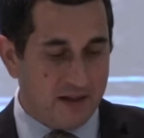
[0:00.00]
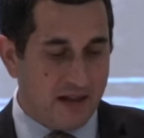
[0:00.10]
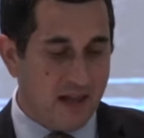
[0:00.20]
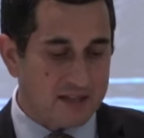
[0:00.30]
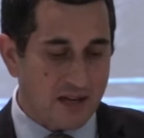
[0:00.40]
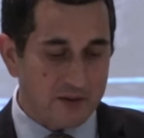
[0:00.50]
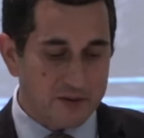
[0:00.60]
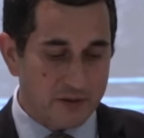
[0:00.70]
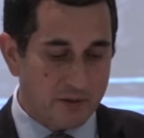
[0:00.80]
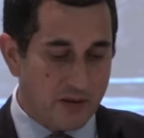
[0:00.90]
And
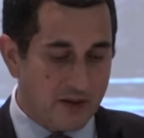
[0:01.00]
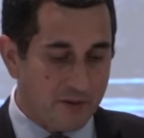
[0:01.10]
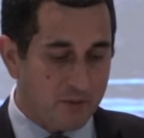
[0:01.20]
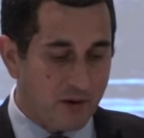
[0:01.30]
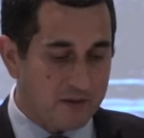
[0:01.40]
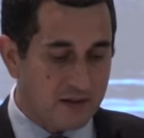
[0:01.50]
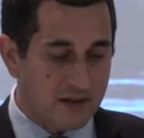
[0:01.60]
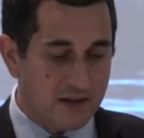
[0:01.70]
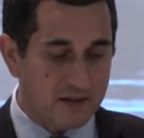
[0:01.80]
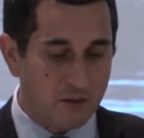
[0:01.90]
also, we have a brother
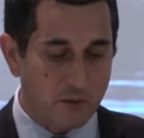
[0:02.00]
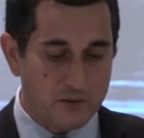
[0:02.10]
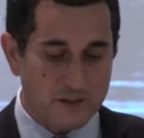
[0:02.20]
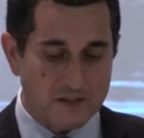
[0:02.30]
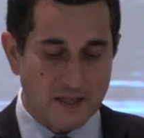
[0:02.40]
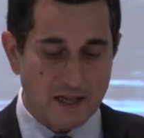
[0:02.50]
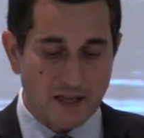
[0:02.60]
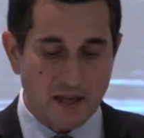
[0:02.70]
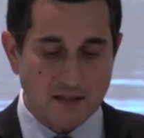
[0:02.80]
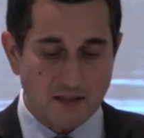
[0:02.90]
here who is a
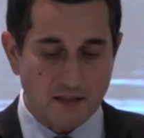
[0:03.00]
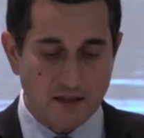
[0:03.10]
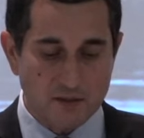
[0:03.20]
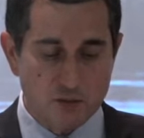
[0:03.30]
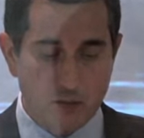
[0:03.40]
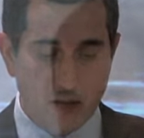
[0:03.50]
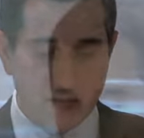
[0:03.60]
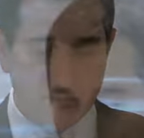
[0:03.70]
delegate and his wife